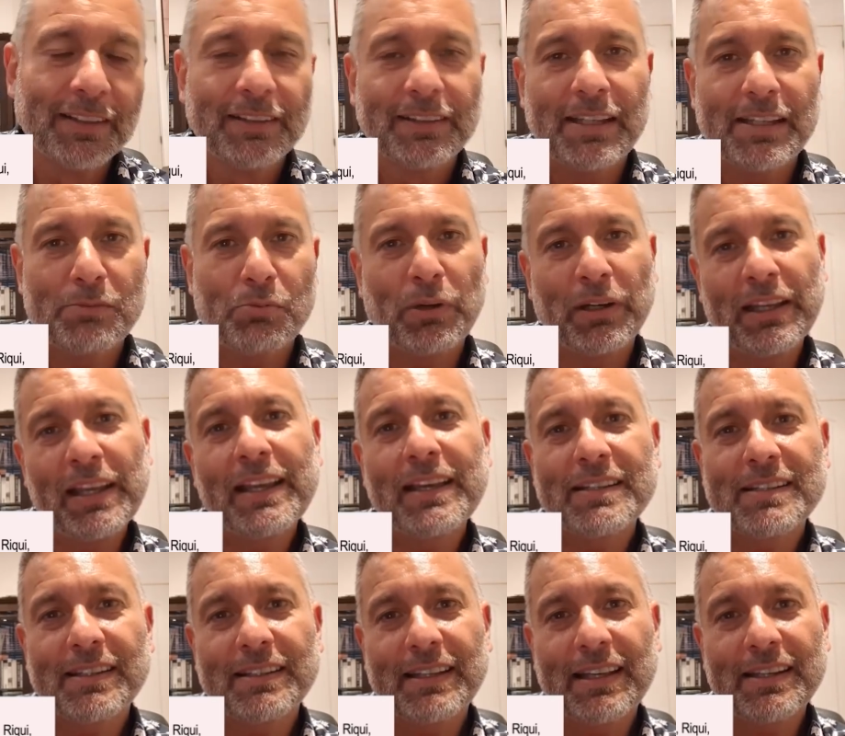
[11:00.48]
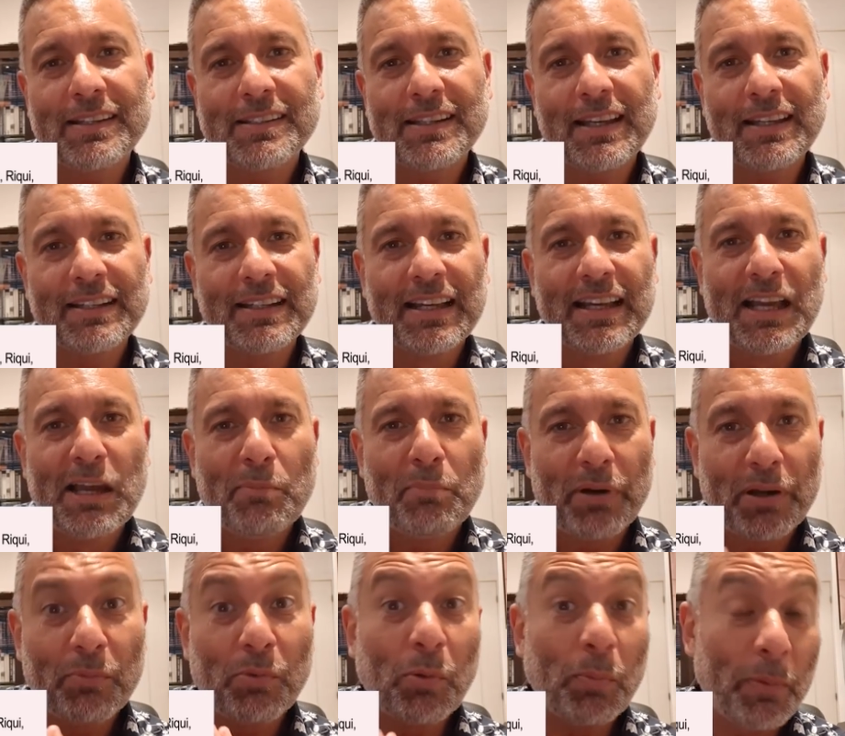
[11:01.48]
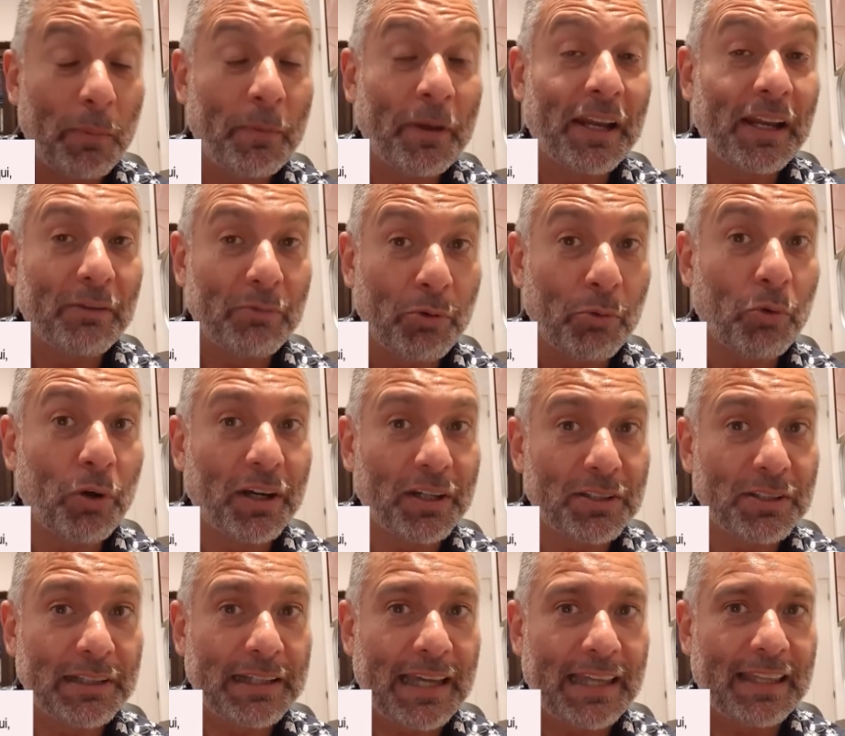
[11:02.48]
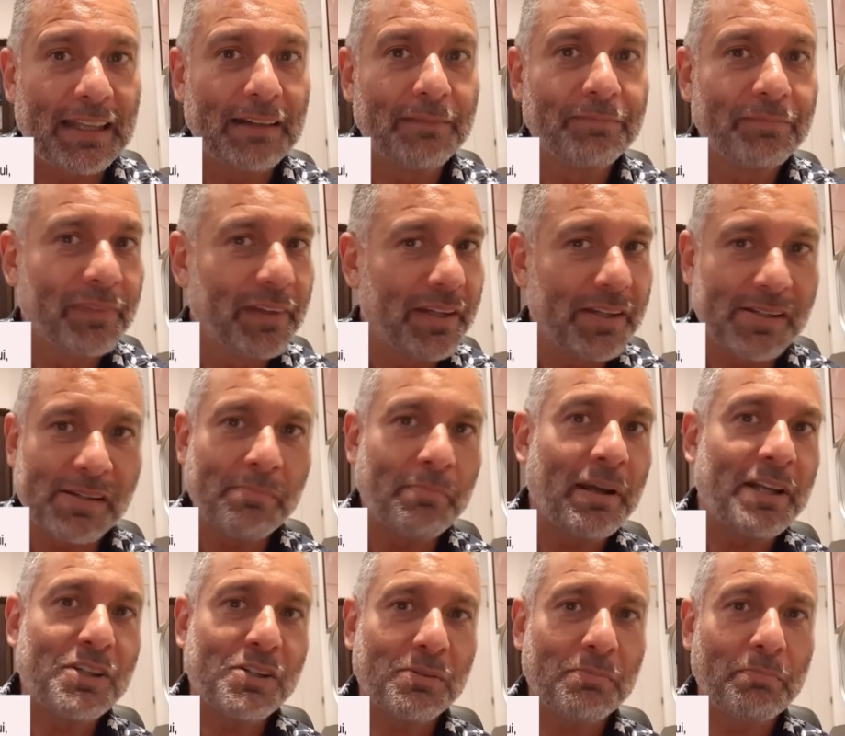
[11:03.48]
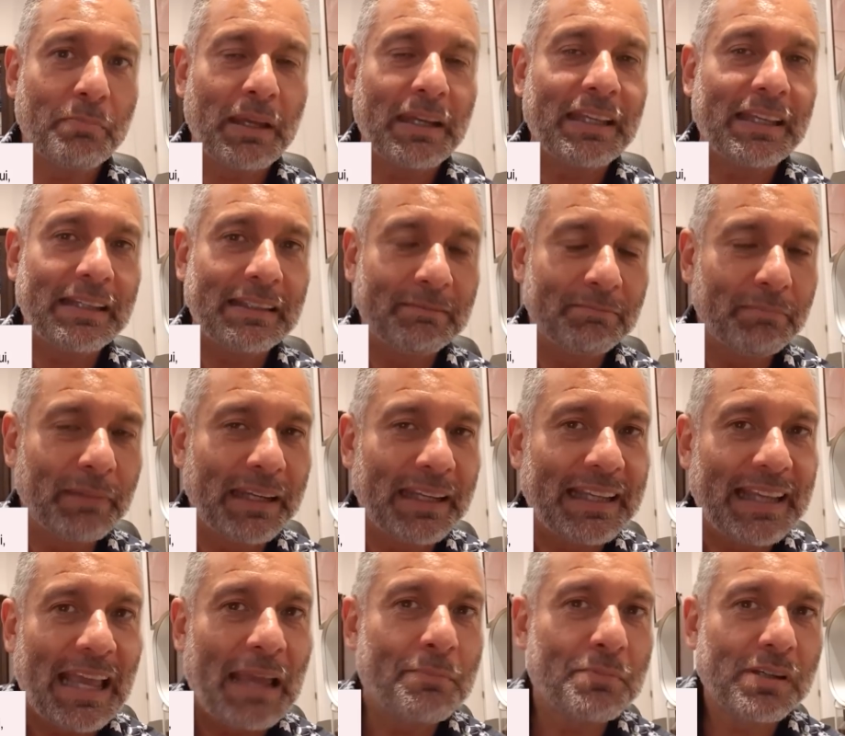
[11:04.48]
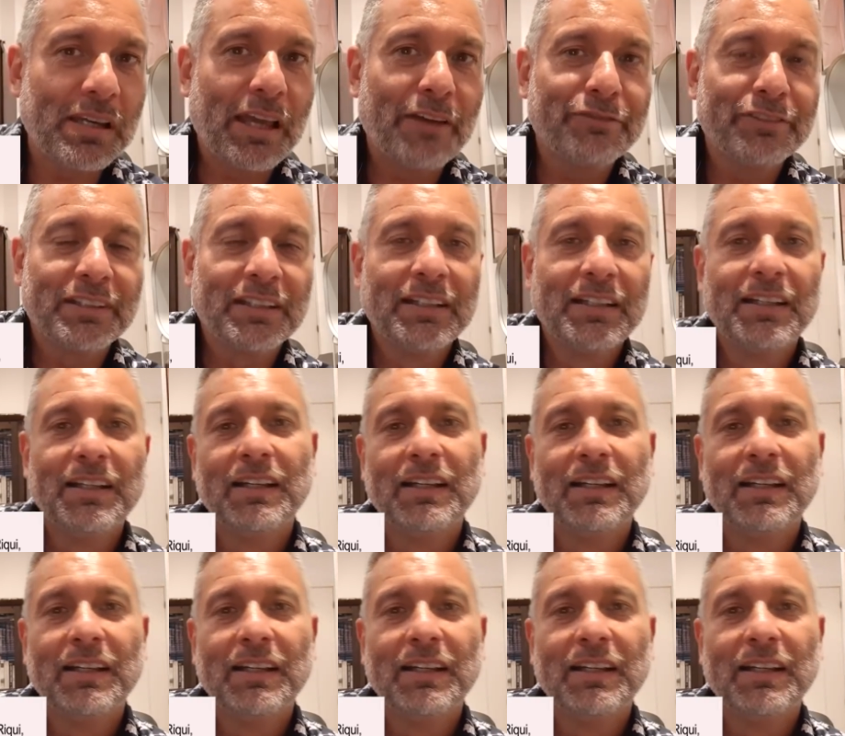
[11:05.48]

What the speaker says: That's what Quique Setién said. But it would be better if we work together. There isn't many games left.